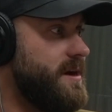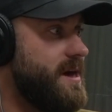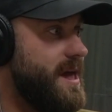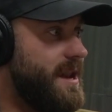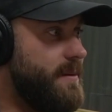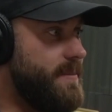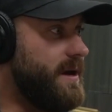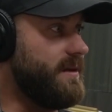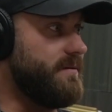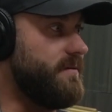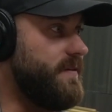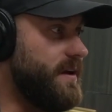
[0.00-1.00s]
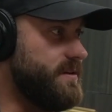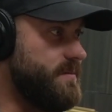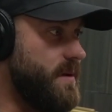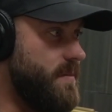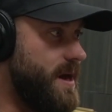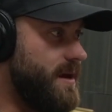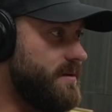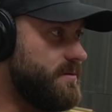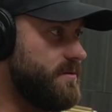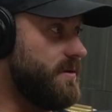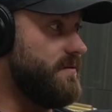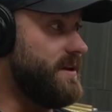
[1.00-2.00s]
and I barely even felt in my back.
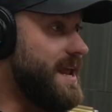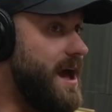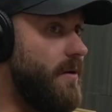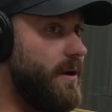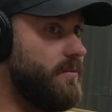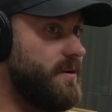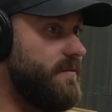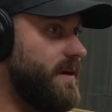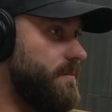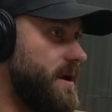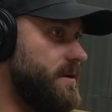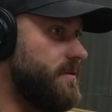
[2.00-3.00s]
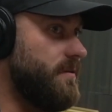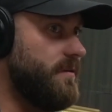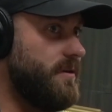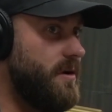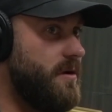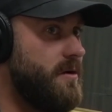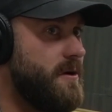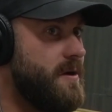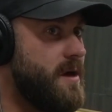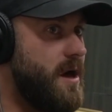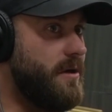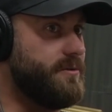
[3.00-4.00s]
So even now, if I bent over a row,
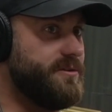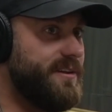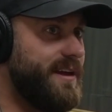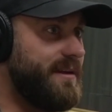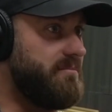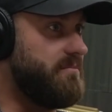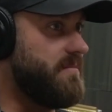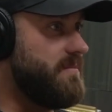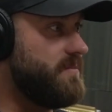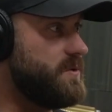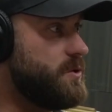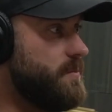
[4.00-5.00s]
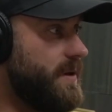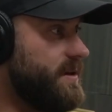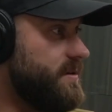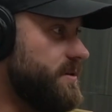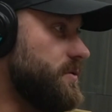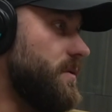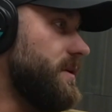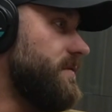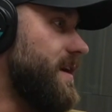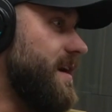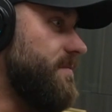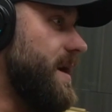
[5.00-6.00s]
I'll do like two plates and a
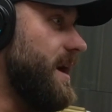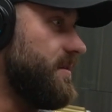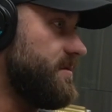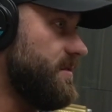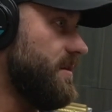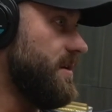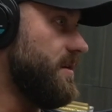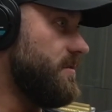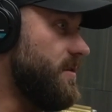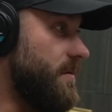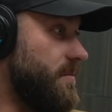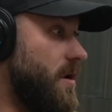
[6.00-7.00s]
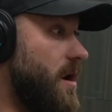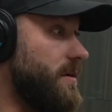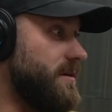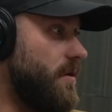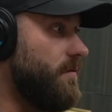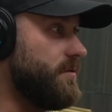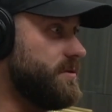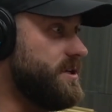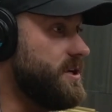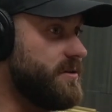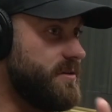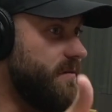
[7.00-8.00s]
25 max. So I'm gone. Over
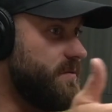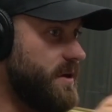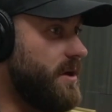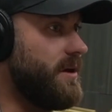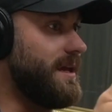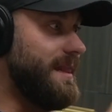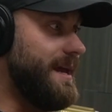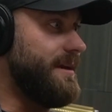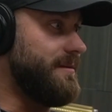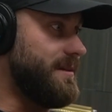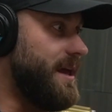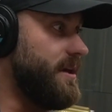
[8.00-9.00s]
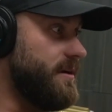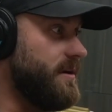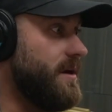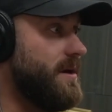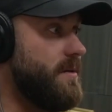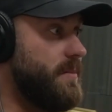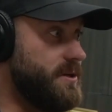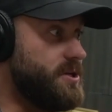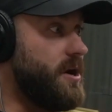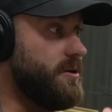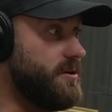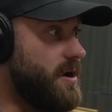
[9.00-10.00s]
years, I've been getting lighter and lighter, but it's
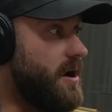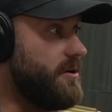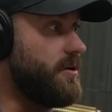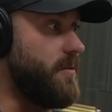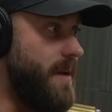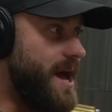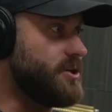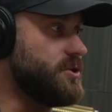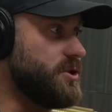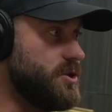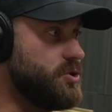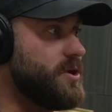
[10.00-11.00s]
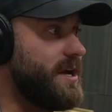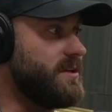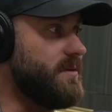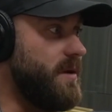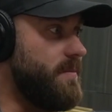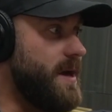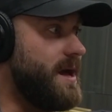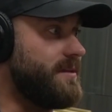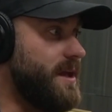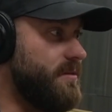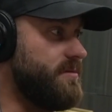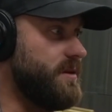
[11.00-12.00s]
harder and harder, and I'm actually contracting my back
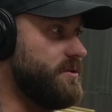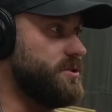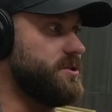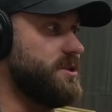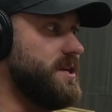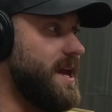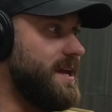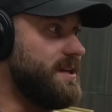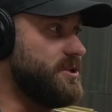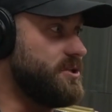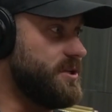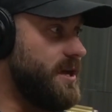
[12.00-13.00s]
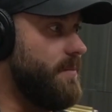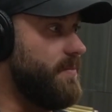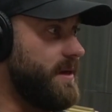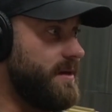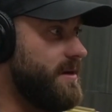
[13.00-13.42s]
now instead of just yanking shit up like,